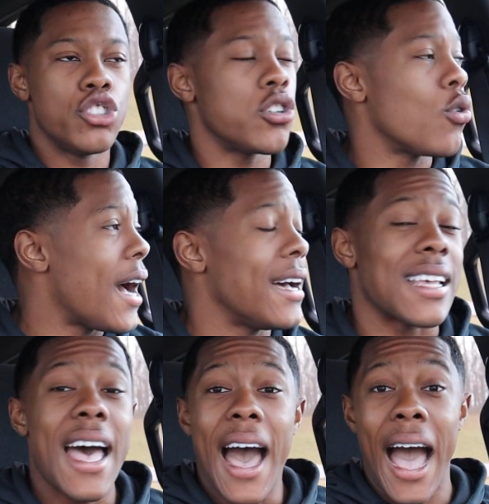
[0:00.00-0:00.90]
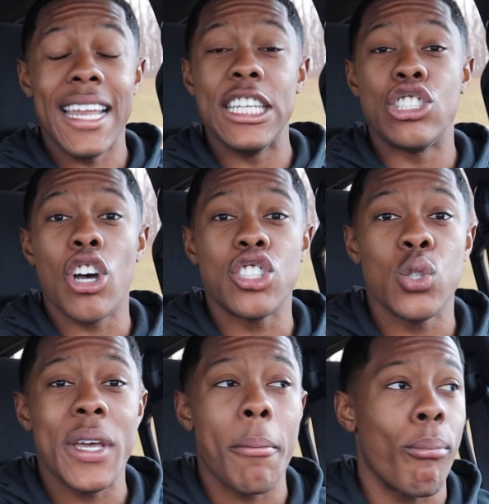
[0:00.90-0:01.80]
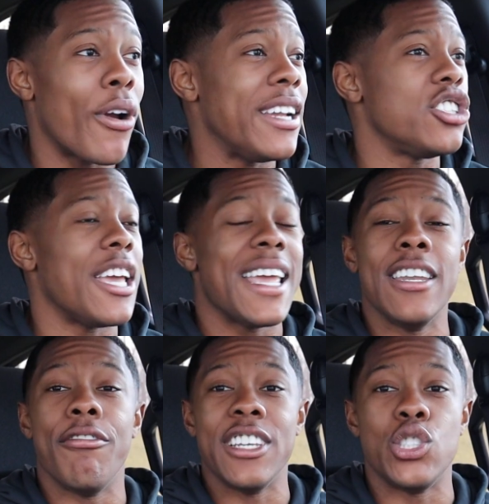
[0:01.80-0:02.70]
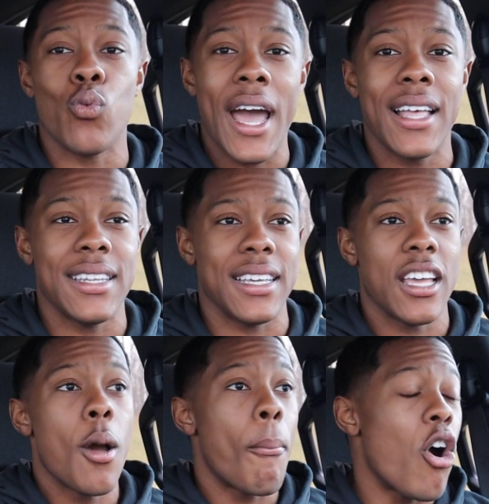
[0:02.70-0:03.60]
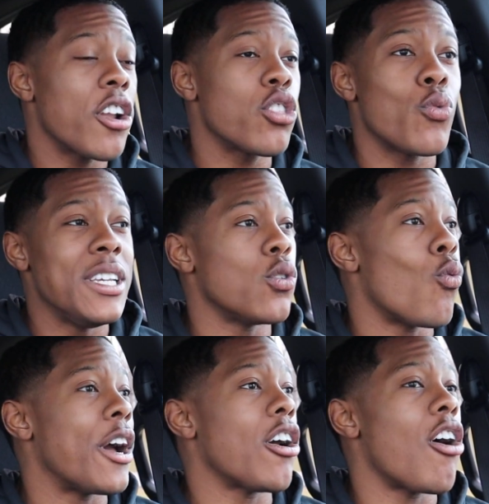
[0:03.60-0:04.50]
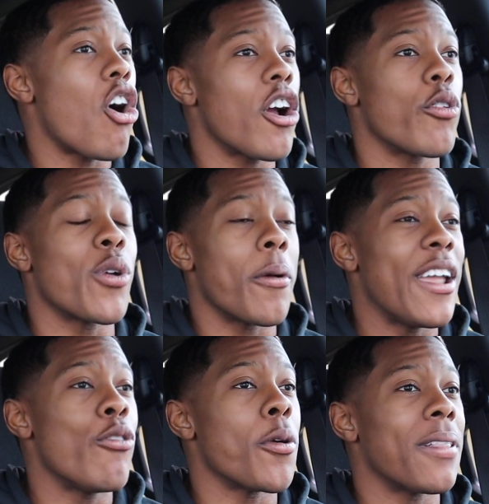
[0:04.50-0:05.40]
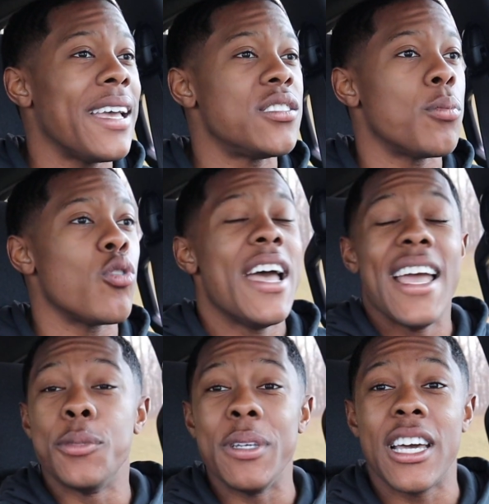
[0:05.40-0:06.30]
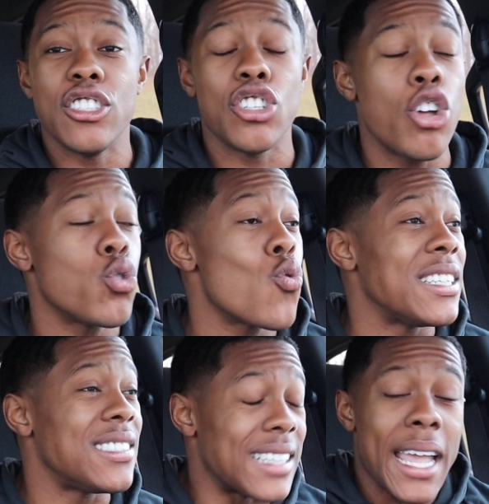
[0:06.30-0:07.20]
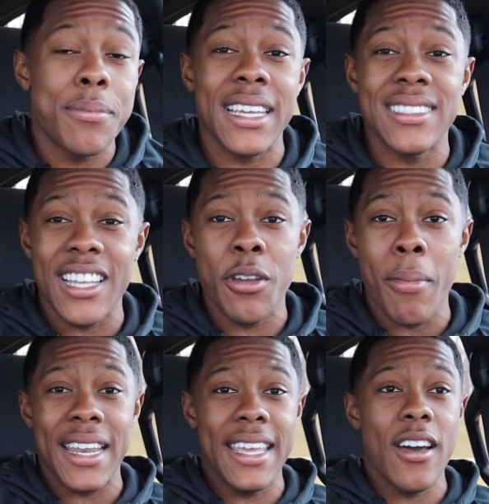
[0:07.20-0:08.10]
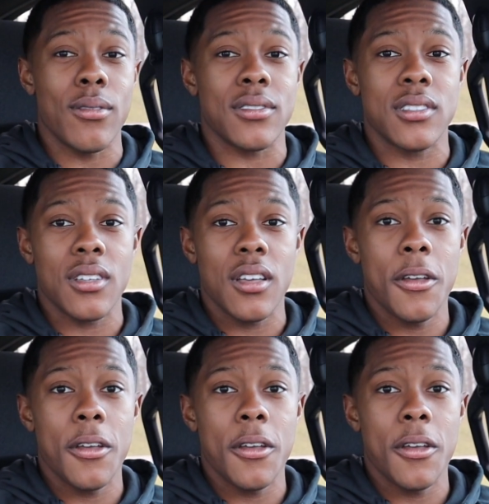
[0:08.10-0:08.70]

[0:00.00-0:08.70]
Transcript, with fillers: So guys, I need y'all to embrace your individuality. Part of the reason why y'all aren't irreplaceable is because y'all doing the same thing as everybody else.